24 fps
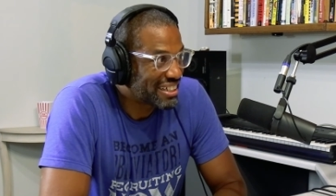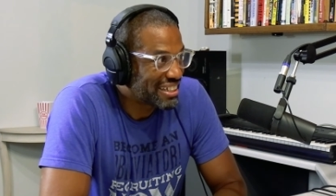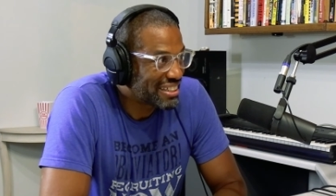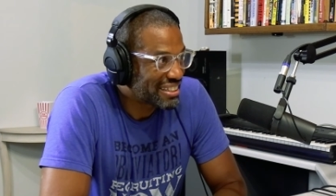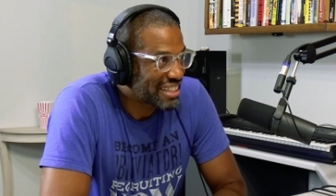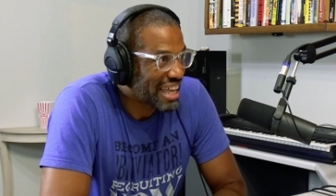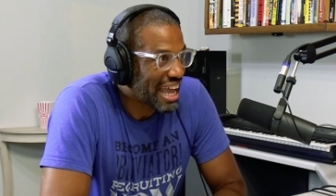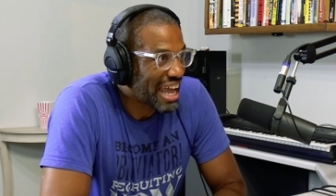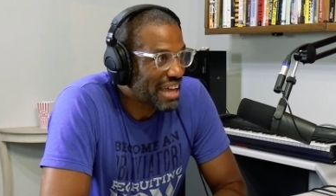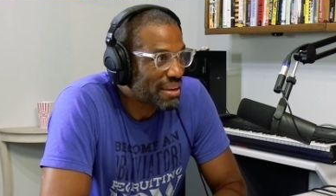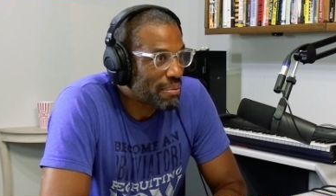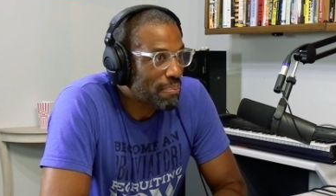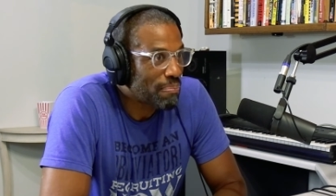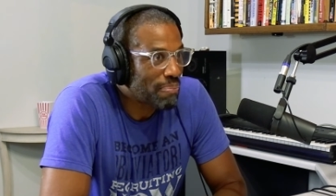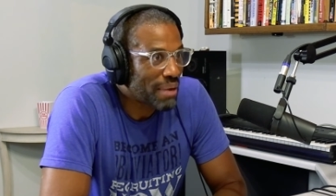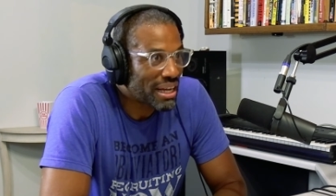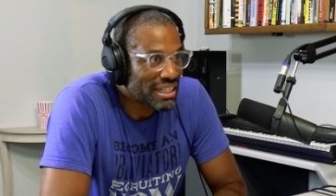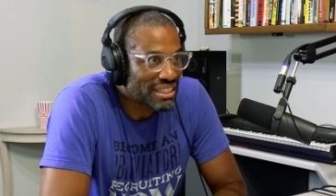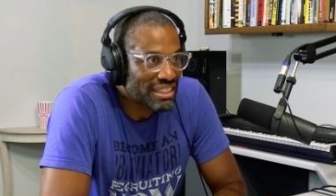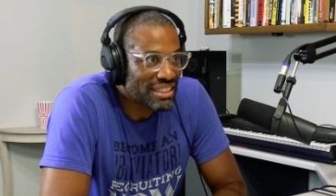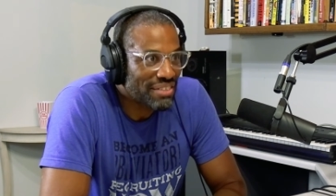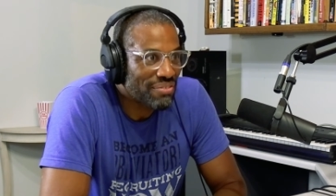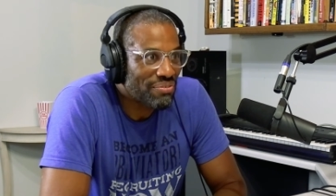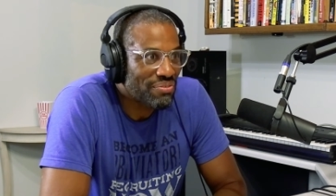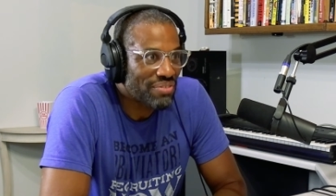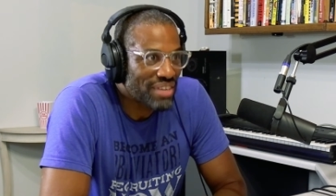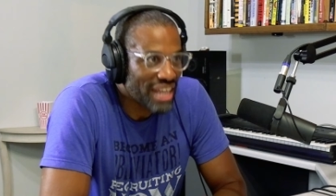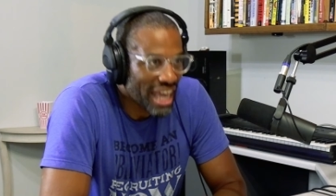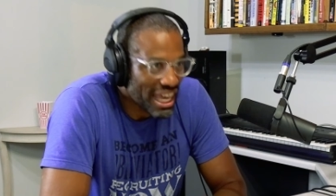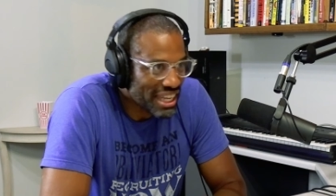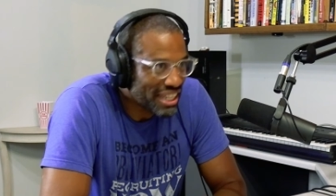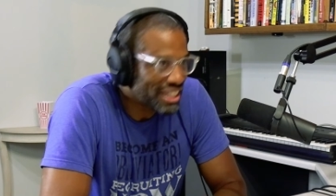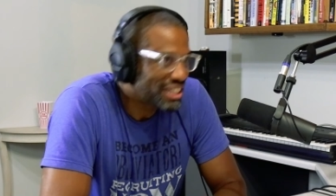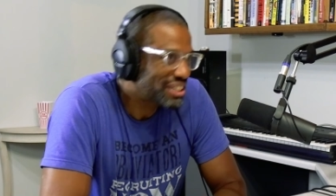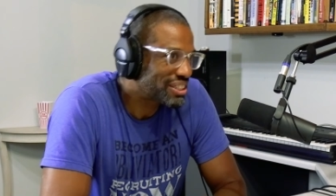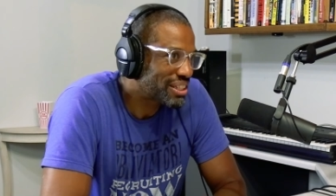They yeah. had a bunch of
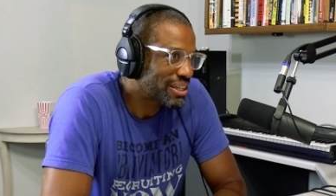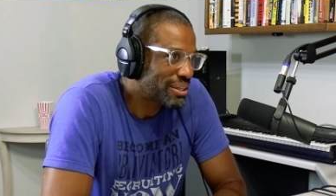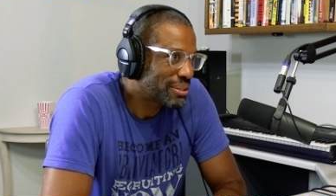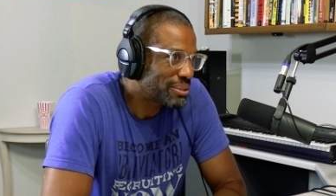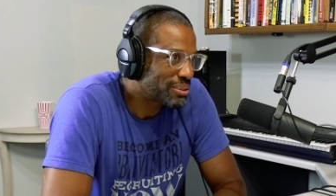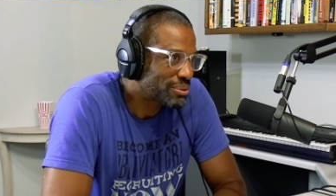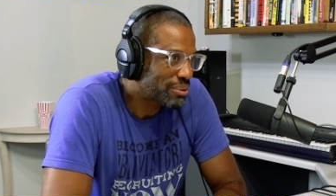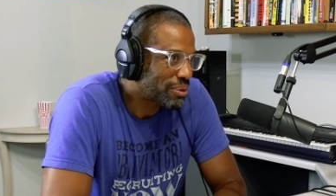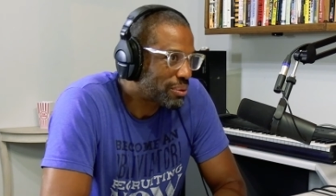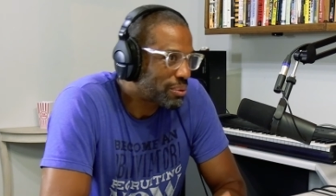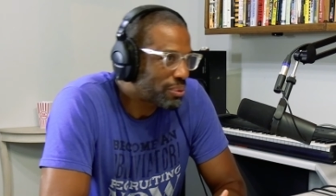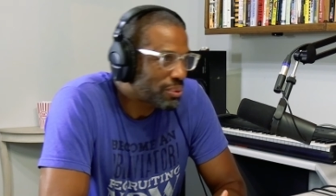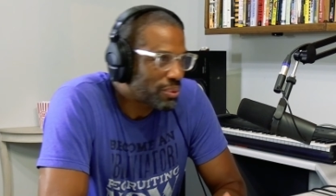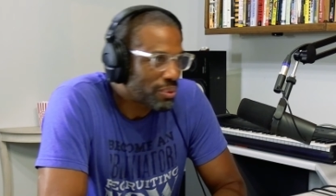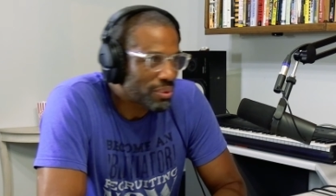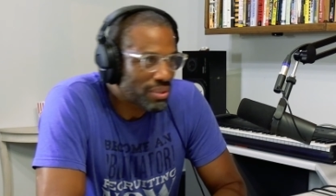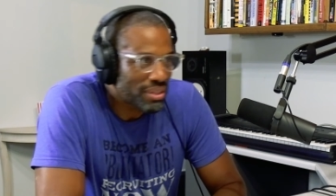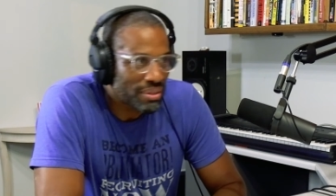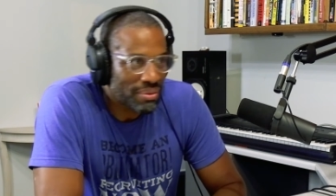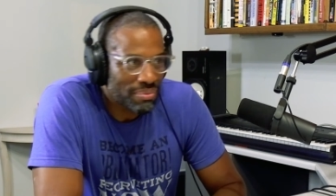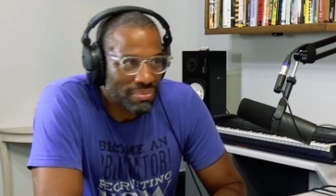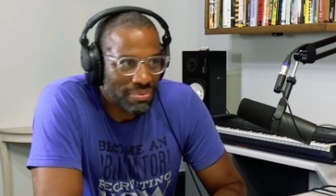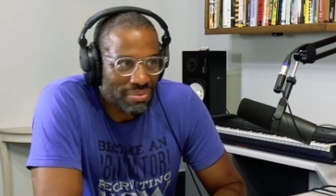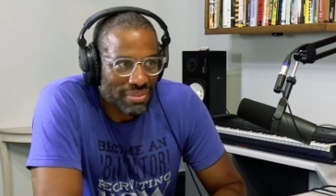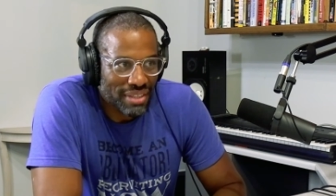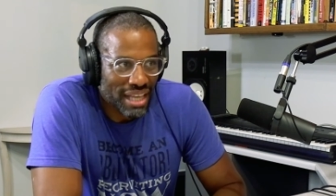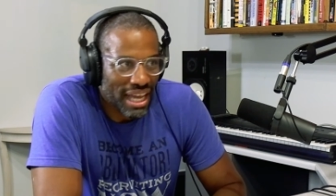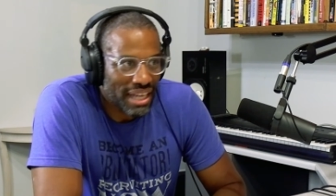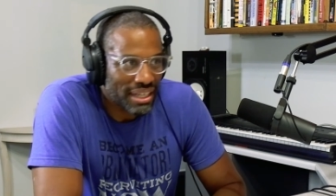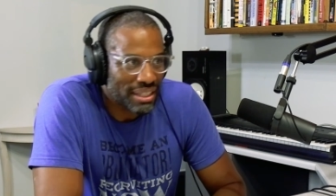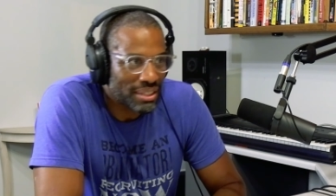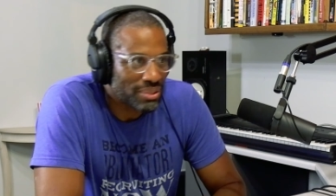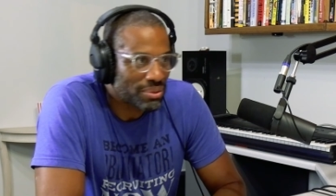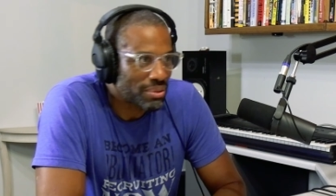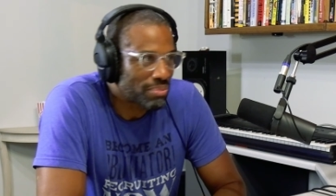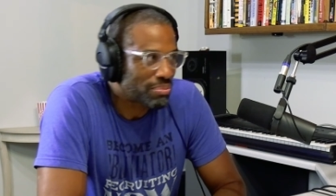nanny shows where all the
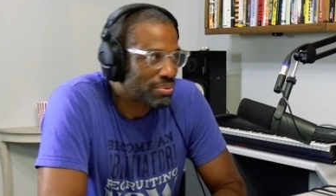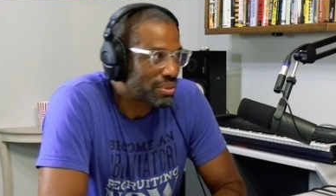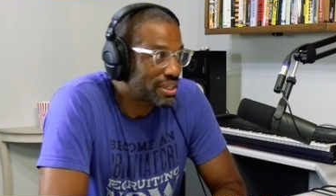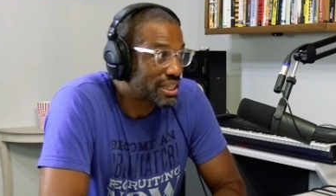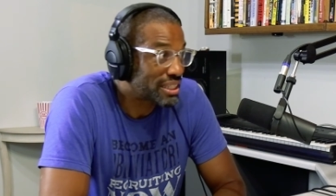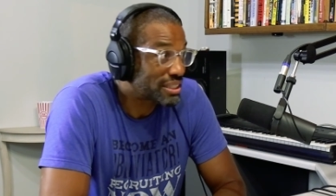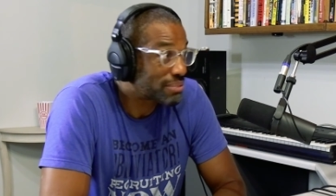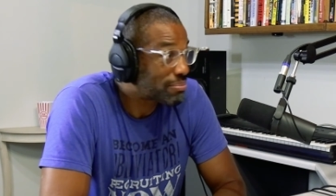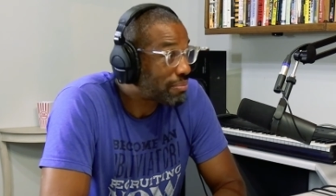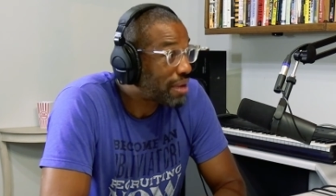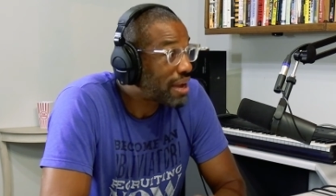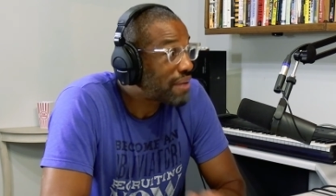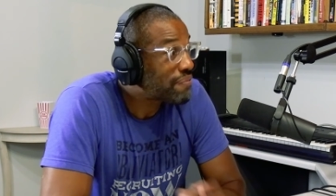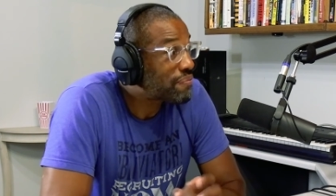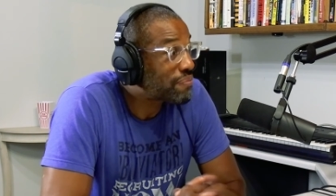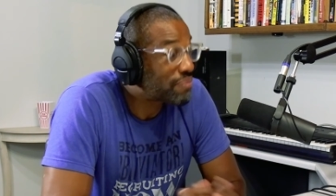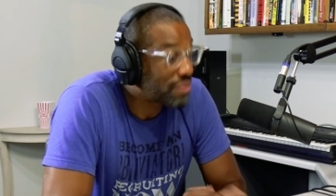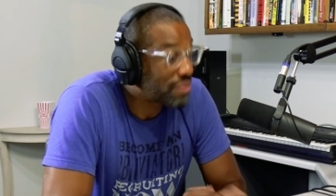nannies were British. My